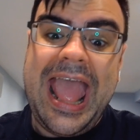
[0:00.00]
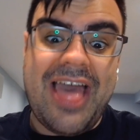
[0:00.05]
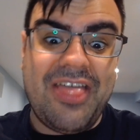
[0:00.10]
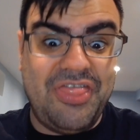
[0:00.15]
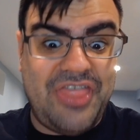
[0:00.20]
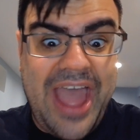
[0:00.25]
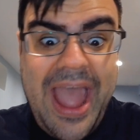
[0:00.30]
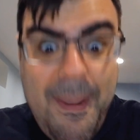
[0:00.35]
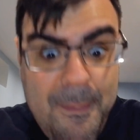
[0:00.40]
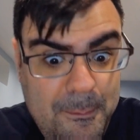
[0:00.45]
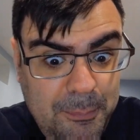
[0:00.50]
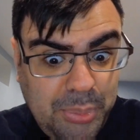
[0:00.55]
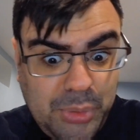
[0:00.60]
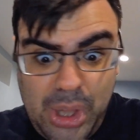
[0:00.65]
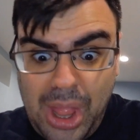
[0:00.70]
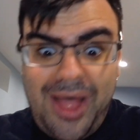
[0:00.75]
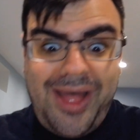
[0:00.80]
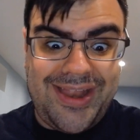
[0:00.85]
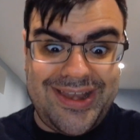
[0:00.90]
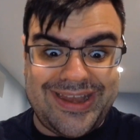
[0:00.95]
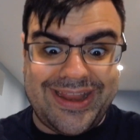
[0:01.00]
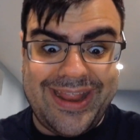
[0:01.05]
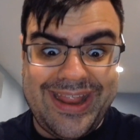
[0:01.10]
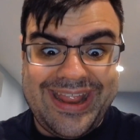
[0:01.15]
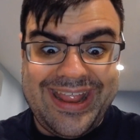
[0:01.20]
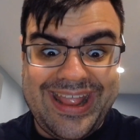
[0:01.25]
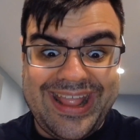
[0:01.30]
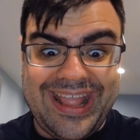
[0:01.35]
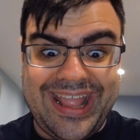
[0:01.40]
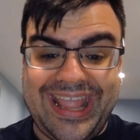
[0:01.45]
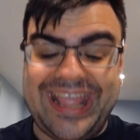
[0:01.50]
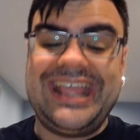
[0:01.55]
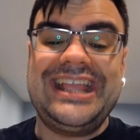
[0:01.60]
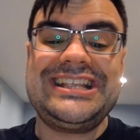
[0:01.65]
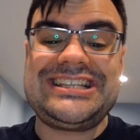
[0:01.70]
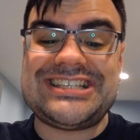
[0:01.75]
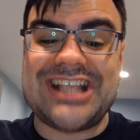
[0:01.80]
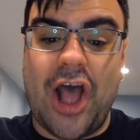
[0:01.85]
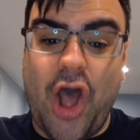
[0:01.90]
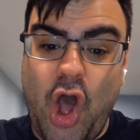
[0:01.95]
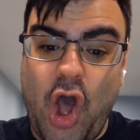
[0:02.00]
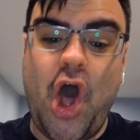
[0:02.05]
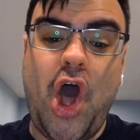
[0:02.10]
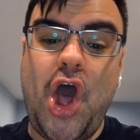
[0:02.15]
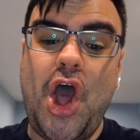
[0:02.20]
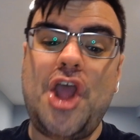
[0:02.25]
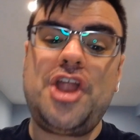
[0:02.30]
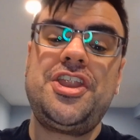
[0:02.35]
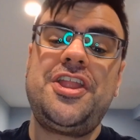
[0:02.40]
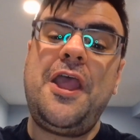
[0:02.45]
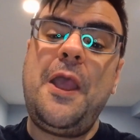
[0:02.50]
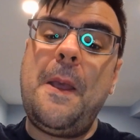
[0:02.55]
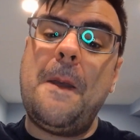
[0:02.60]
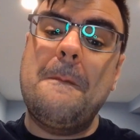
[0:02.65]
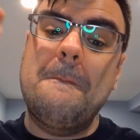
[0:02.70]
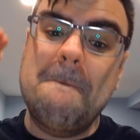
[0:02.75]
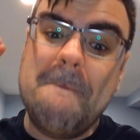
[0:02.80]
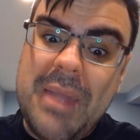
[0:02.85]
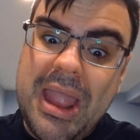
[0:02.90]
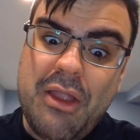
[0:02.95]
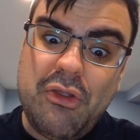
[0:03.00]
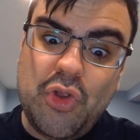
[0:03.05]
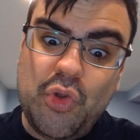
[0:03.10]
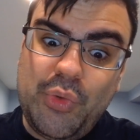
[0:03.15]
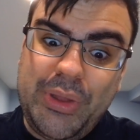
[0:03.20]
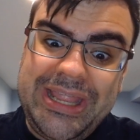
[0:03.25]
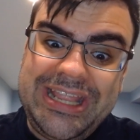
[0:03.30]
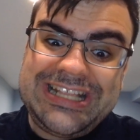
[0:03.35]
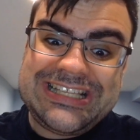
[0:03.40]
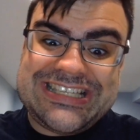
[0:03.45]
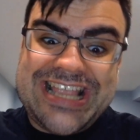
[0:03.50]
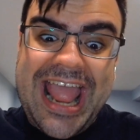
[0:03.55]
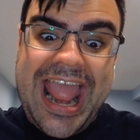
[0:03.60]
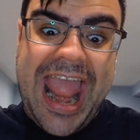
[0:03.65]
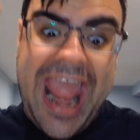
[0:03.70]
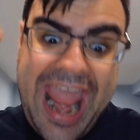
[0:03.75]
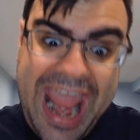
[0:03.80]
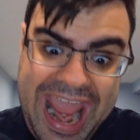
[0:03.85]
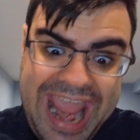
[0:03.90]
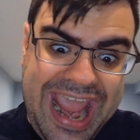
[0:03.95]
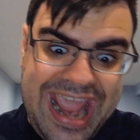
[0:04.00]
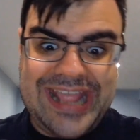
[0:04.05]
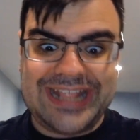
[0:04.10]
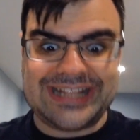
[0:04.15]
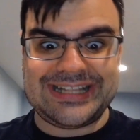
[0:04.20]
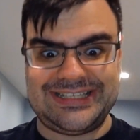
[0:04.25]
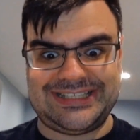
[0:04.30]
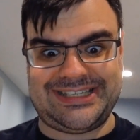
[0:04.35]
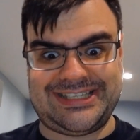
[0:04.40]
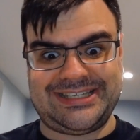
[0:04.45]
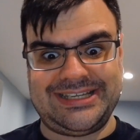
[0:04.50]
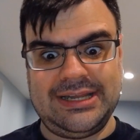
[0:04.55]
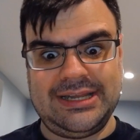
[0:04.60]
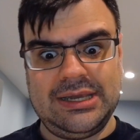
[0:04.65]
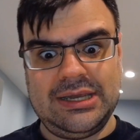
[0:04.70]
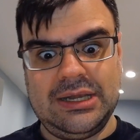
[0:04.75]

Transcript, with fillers: that blood is on Miorine's hands.